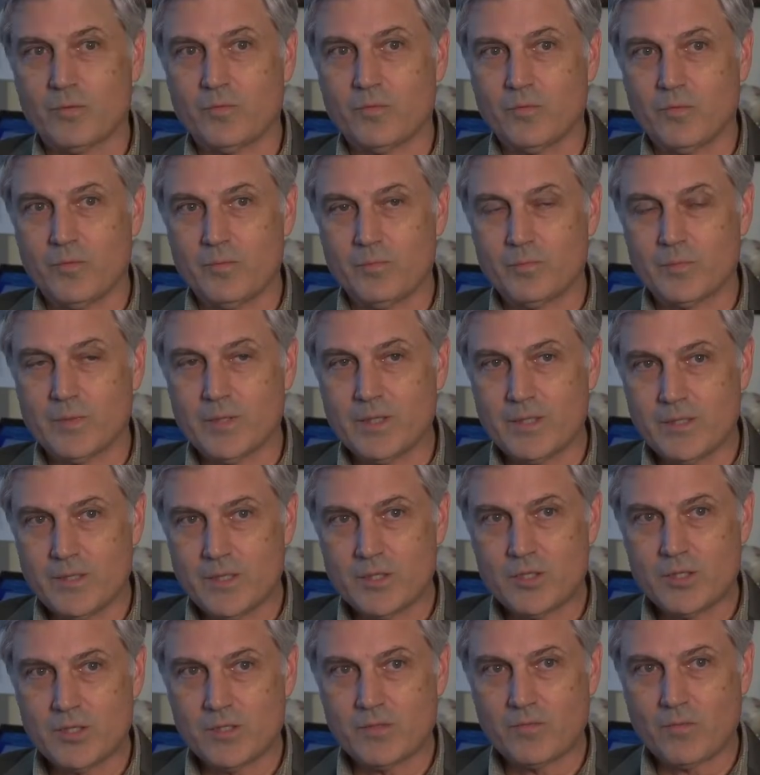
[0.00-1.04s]
from
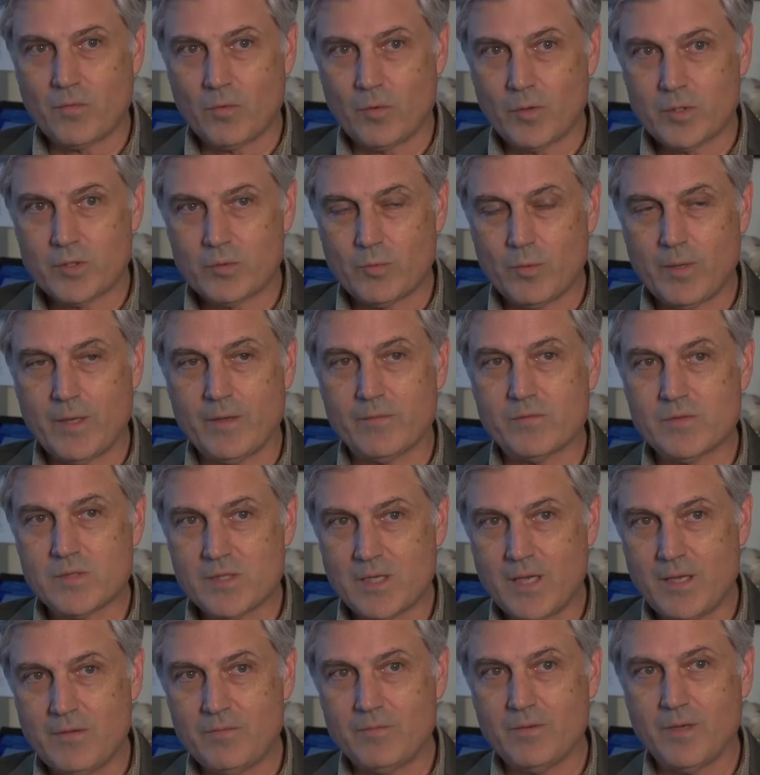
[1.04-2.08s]
conditions for which we have
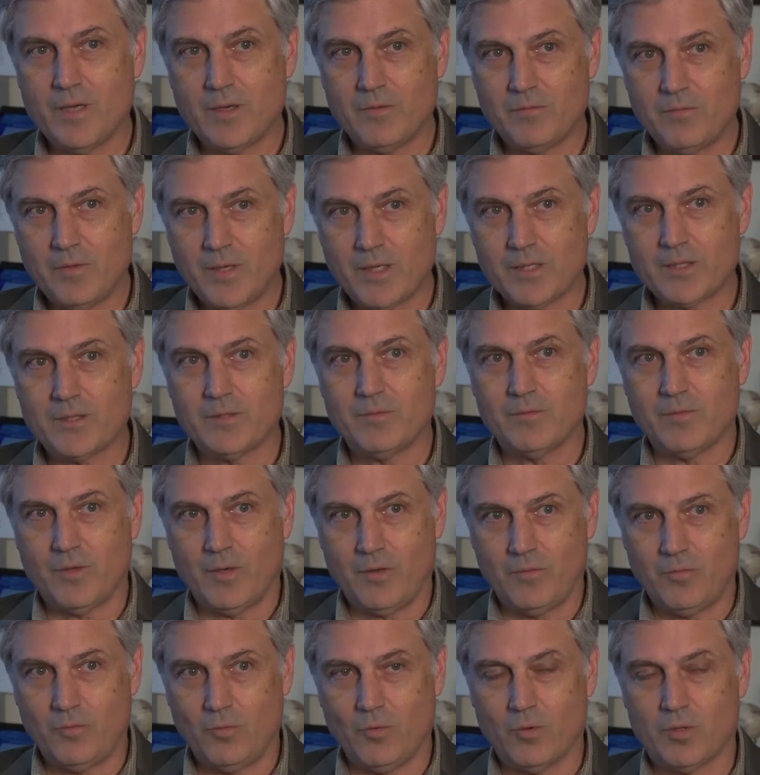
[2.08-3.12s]
safe, effective,
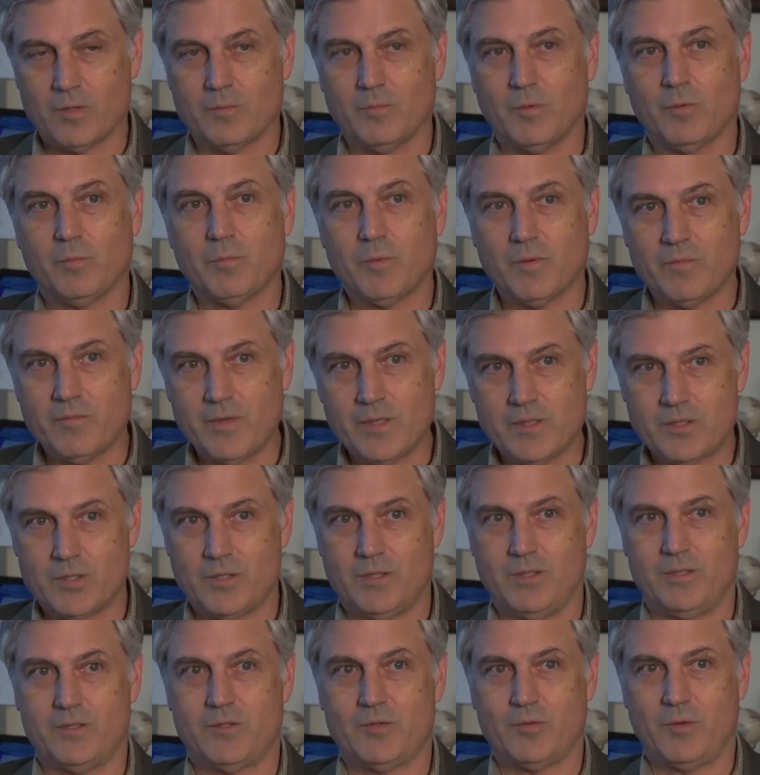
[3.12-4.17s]
affordable
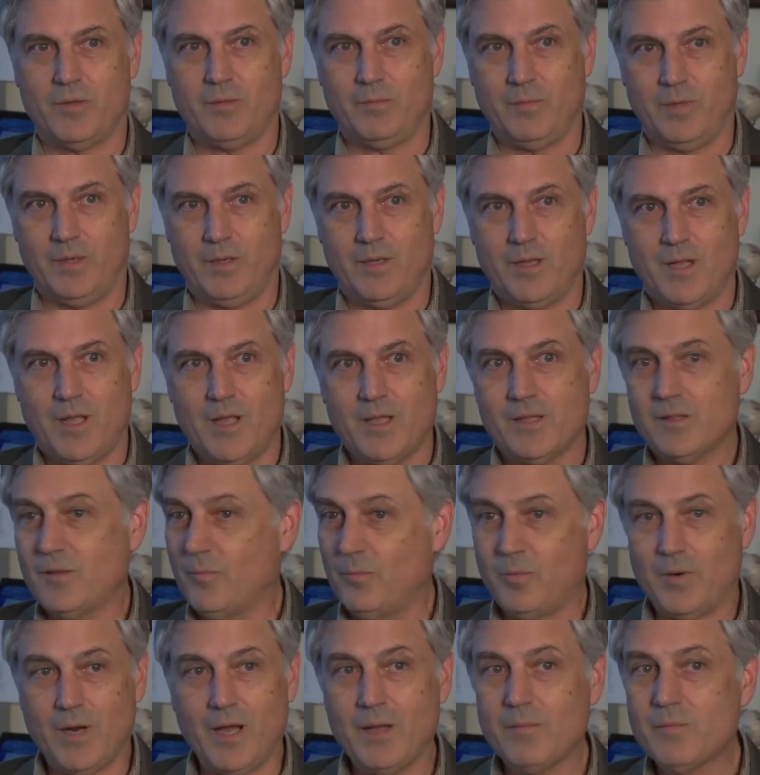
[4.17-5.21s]
prevention and treatment. The
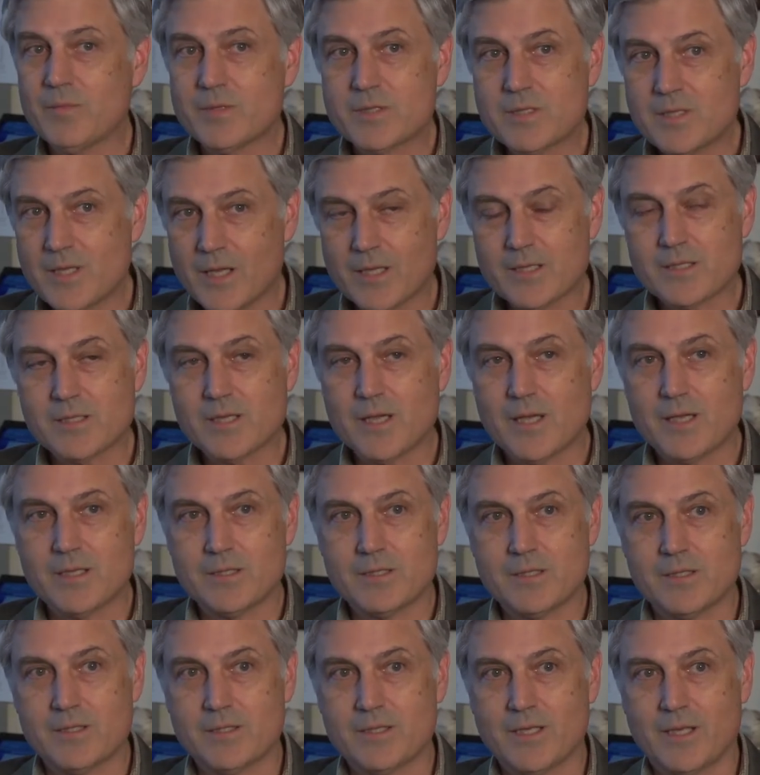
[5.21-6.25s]
problem is not
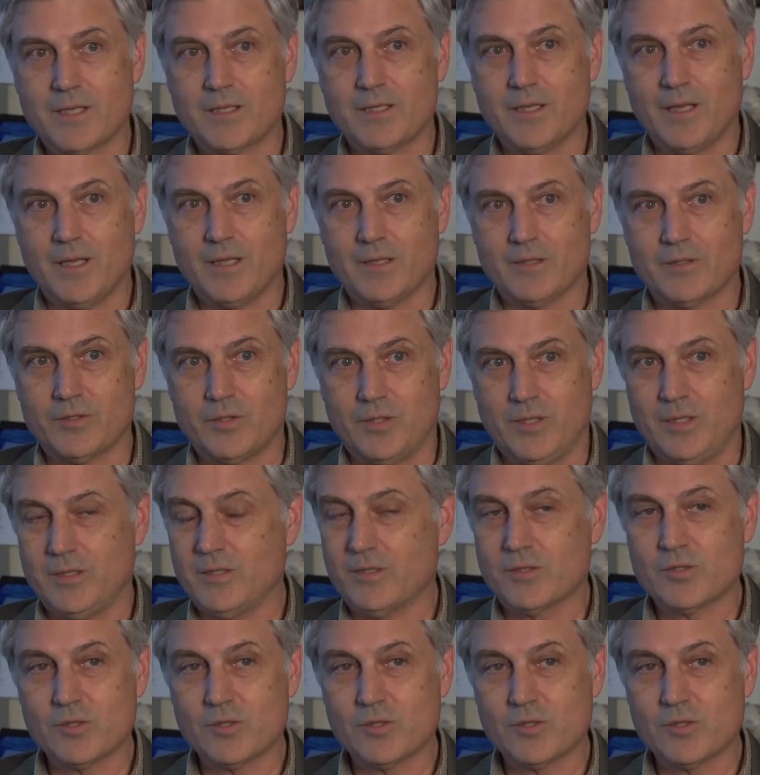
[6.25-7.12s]
science and technology, and the